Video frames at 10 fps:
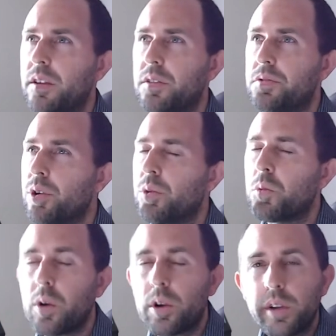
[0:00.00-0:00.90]
so
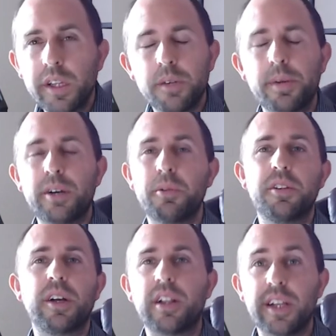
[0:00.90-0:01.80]
worried about what
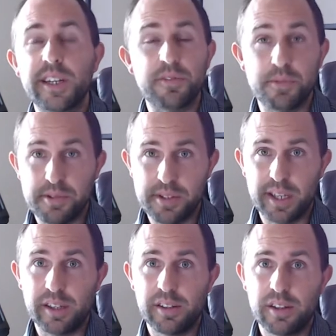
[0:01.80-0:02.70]
the clients would say,